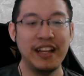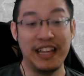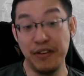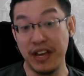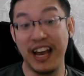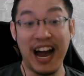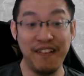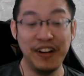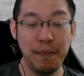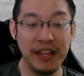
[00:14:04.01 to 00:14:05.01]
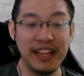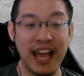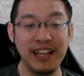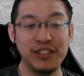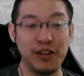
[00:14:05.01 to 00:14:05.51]
then you can cover the main
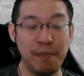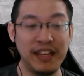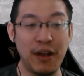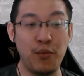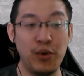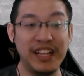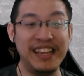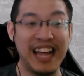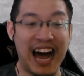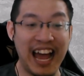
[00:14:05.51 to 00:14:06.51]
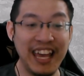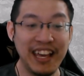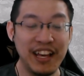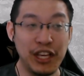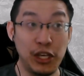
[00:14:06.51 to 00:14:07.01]
tank so the main tank wouldn't die.
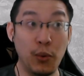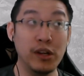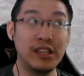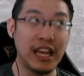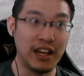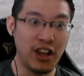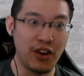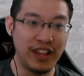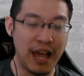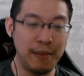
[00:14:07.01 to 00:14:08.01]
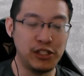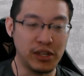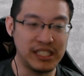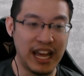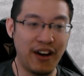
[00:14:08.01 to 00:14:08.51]
You will take a lot of damage
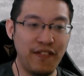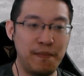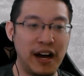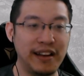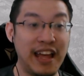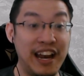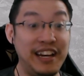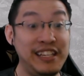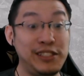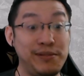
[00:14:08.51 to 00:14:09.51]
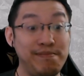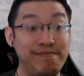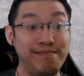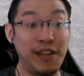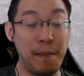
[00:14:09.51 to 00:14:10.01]
yourself, but at least
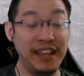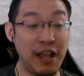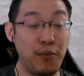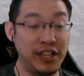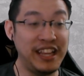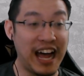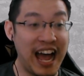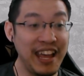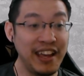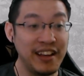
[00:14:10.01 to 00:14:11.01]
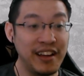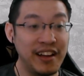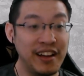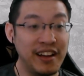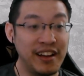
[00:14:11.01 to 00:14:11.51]
the main tank wouldn't die.
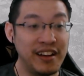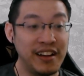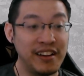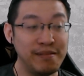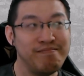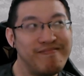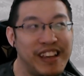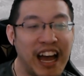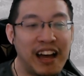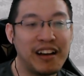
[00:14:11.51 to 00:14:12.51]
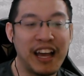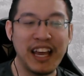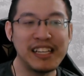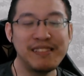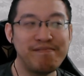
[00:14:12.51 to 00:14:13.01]
Yeah, I
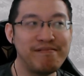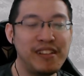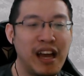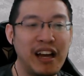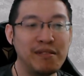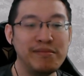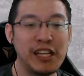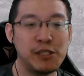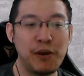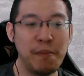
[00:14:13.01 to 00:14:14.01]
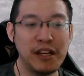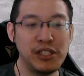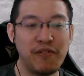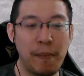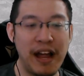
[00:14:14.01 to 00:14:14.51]
guess, yeah, that's pretty much
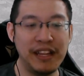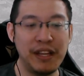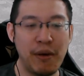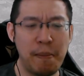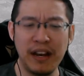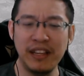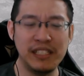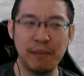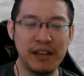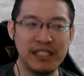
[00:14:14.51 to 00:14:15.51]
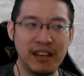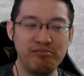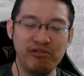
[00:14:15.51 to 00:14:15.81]
it for Paladin, right? Paladin is amazing.